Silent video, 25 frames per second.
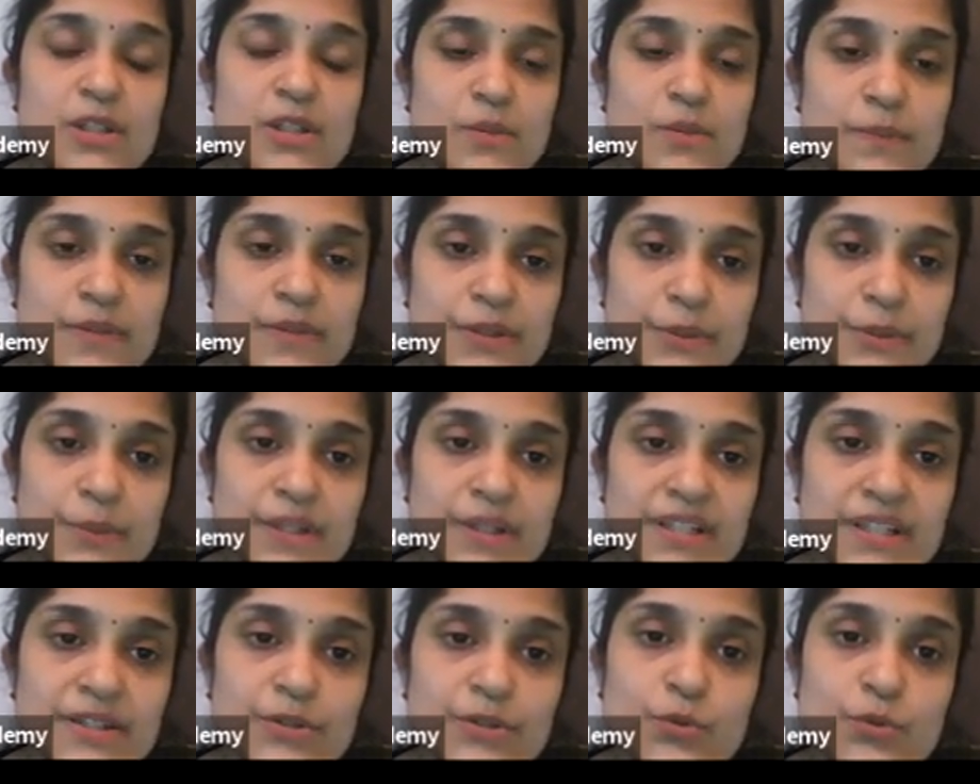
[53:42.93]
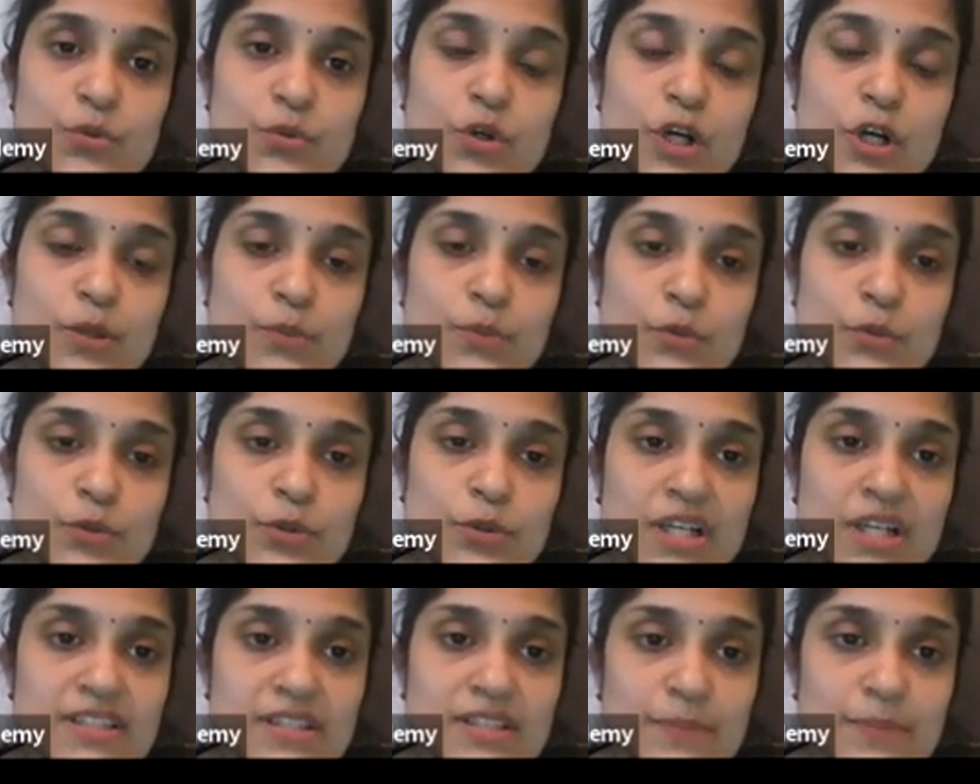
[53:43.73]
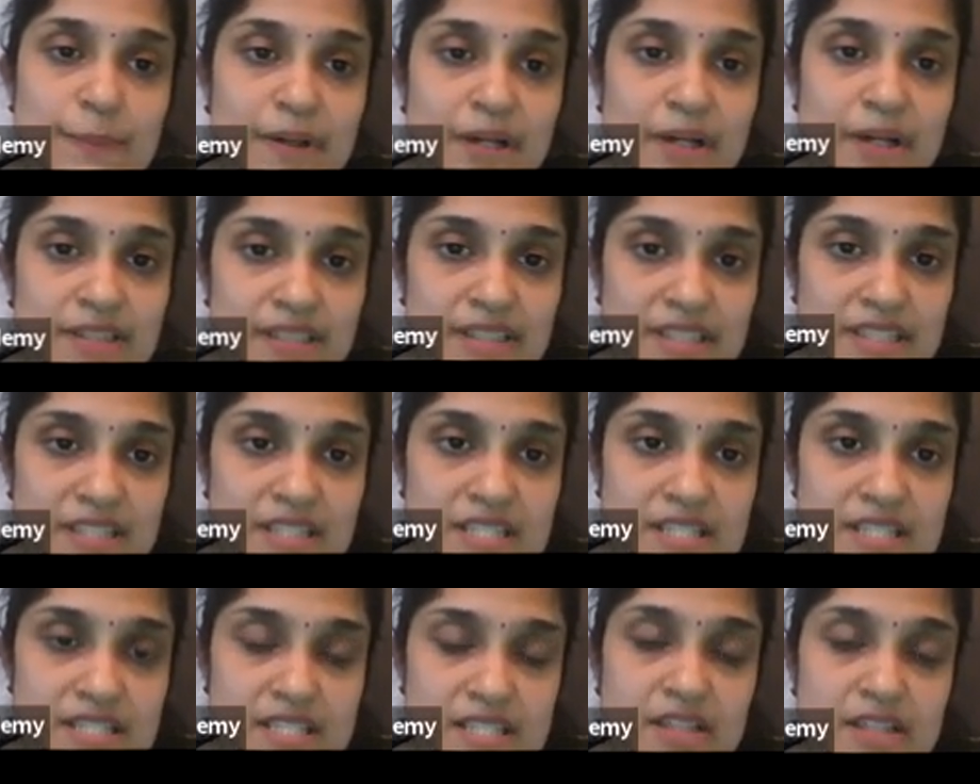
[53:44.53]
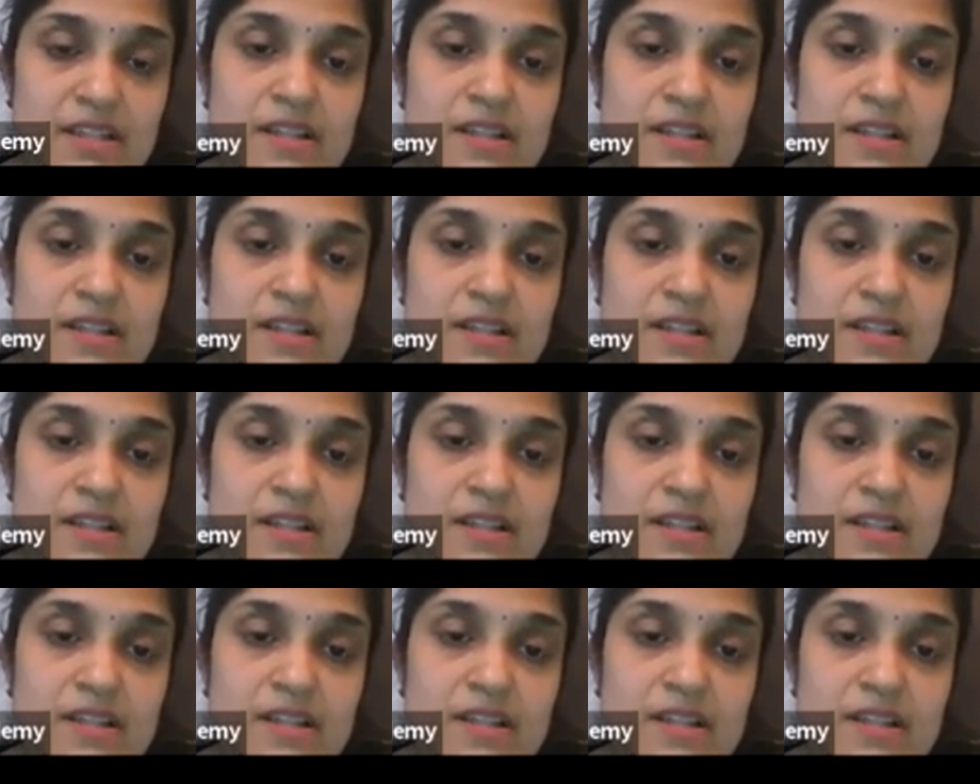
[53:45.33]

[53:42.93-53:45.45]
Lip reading: between two or more other parties,